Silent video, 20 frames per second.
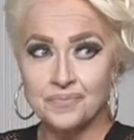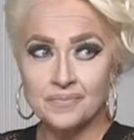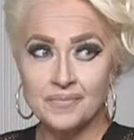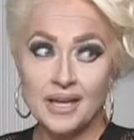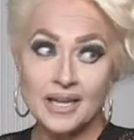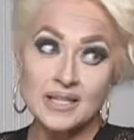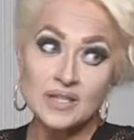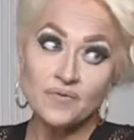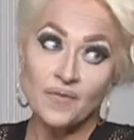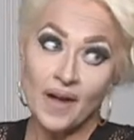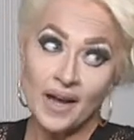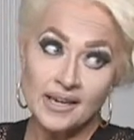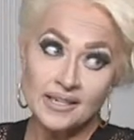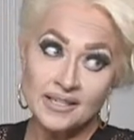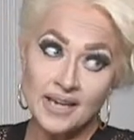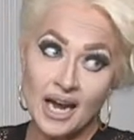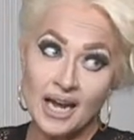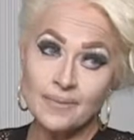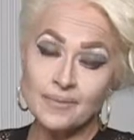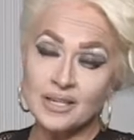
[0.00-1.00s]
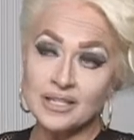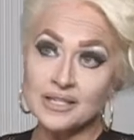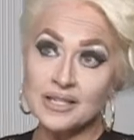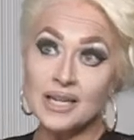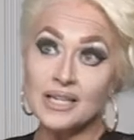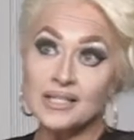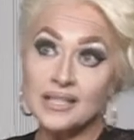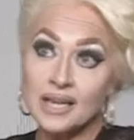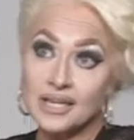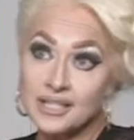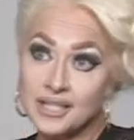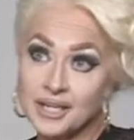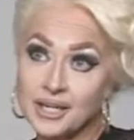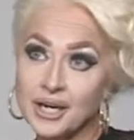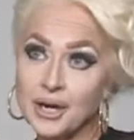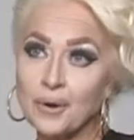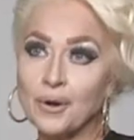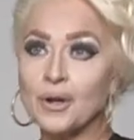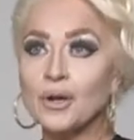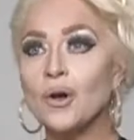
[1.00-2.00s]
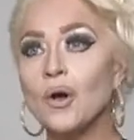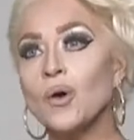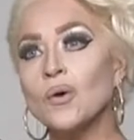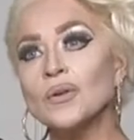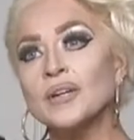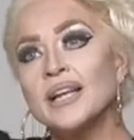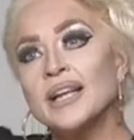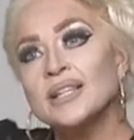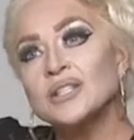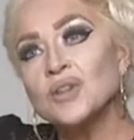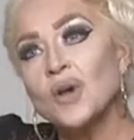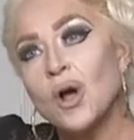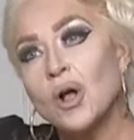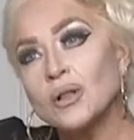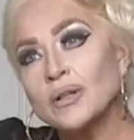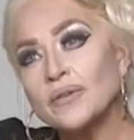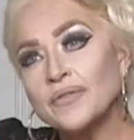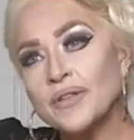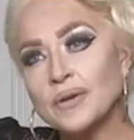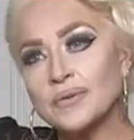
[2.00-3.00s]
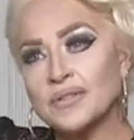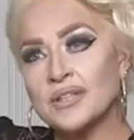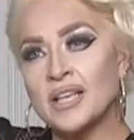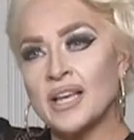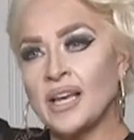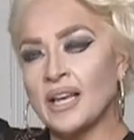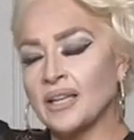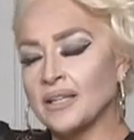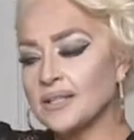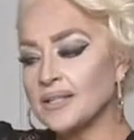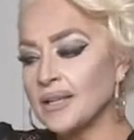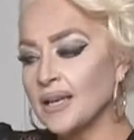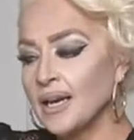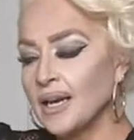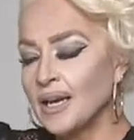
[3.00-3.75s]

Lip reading: It's fine diamonds. It's 18 karat gold. It's all of those things.